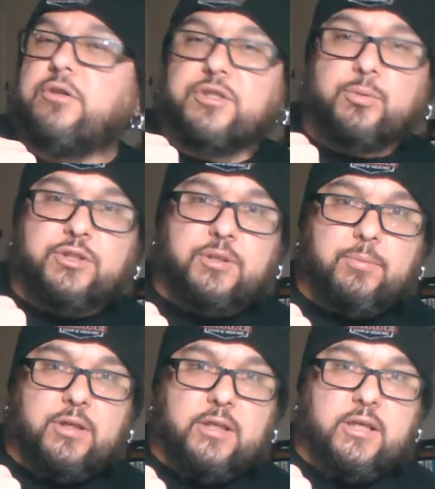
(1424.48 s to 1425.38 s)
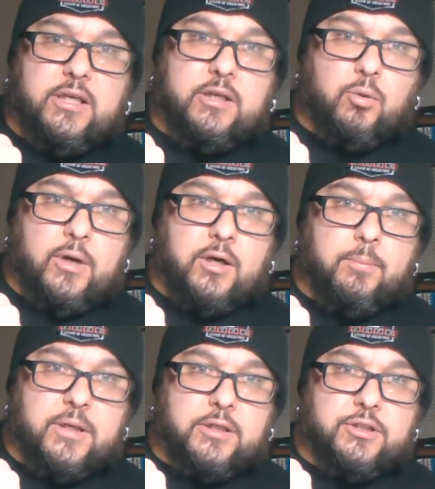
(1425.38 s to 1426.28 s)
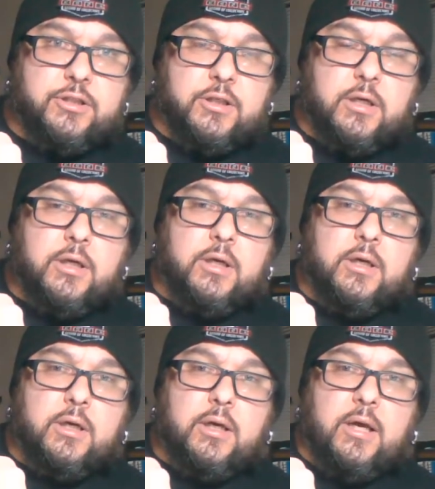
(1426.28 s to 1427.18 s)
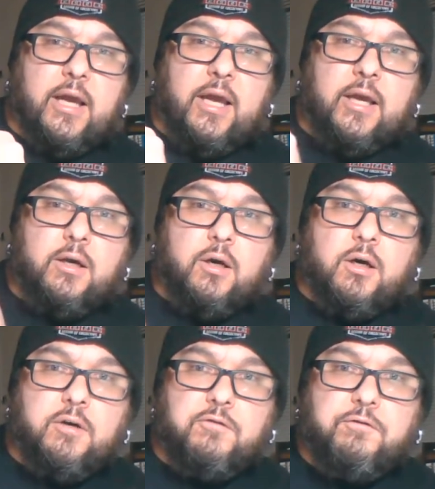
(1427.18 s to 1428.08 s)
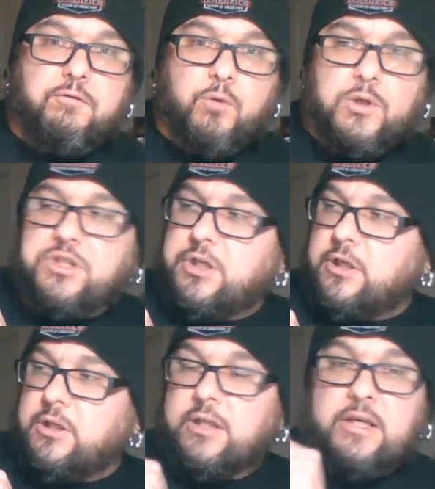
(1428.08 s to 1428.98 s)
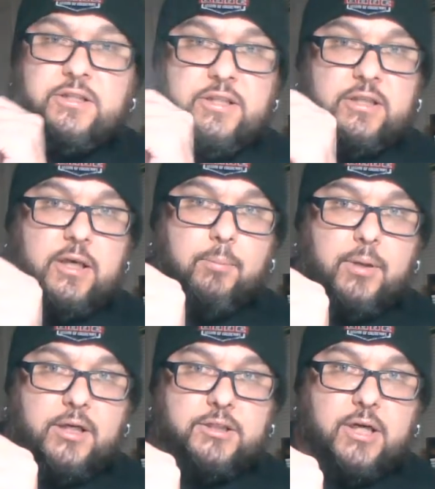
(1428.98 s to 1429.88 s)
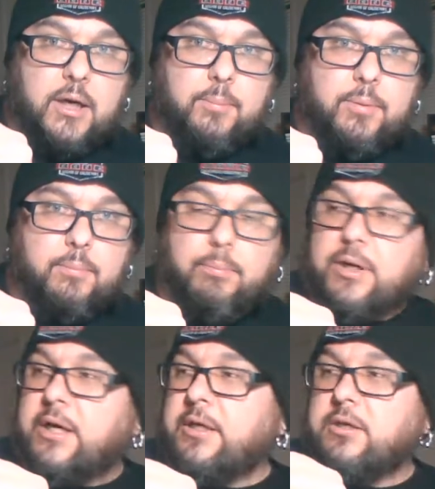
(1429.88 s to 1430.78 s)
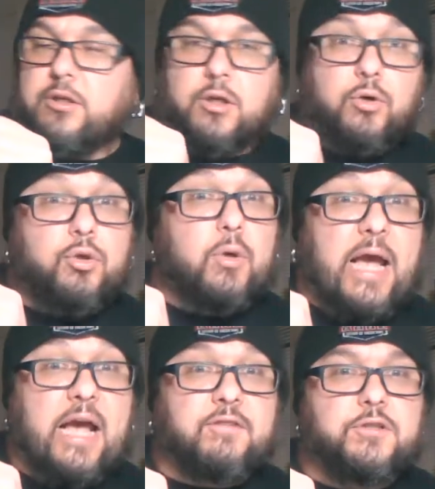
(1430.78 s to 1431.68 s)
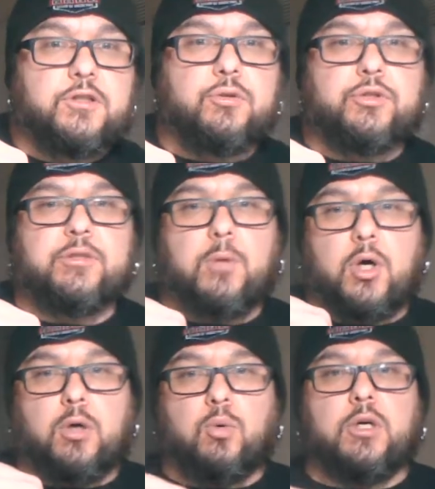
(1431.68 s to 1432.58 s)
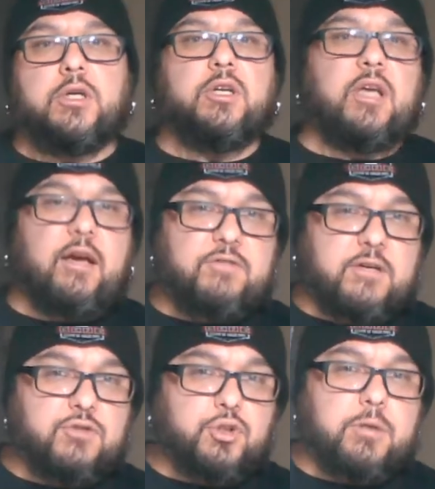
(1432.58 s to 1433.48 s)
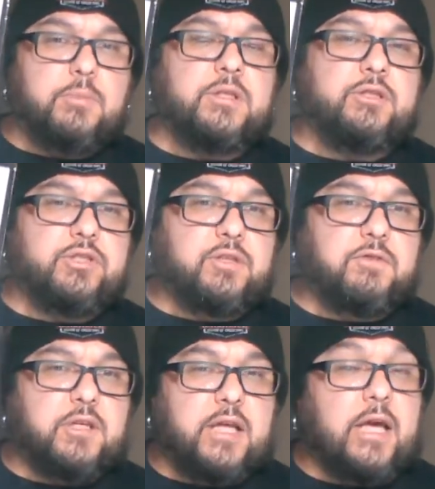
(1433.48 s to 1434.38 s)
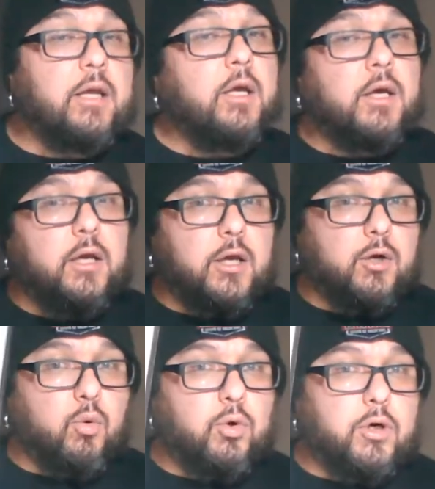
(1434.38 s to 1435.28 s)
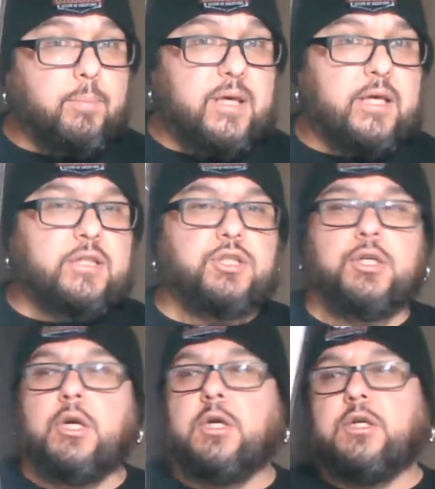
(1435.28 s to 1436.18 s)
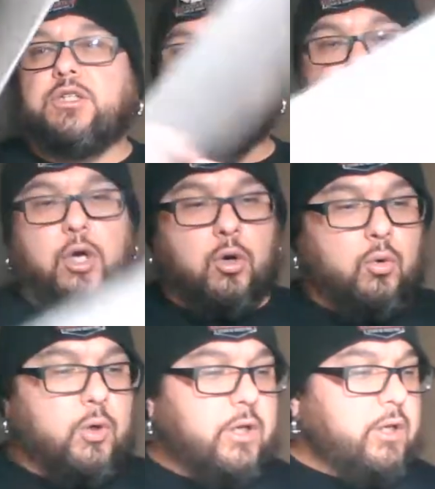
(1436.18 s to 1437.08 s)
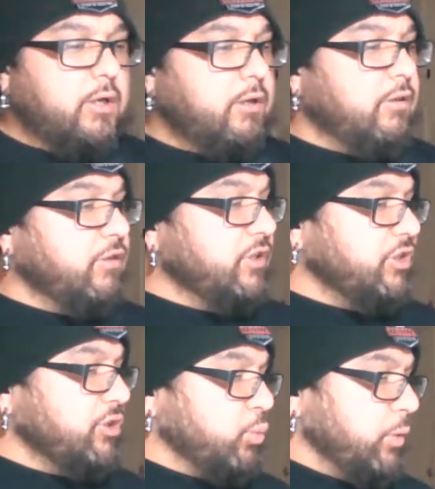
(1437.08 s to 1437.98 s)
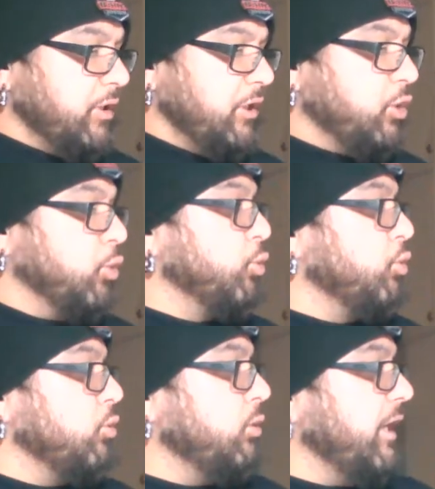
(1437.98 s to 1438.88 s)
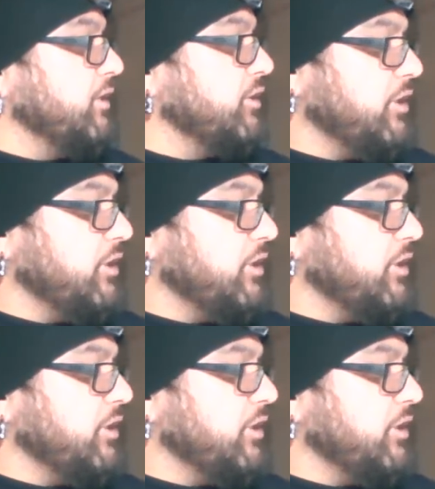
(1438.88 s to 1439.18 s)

this was something that he and a writer pitched. And unfortunately, it didn't get picked up. But, you know, you have to do some artwork, and you have to have treatment, stuff like that, in order to pitch. So this is really cool and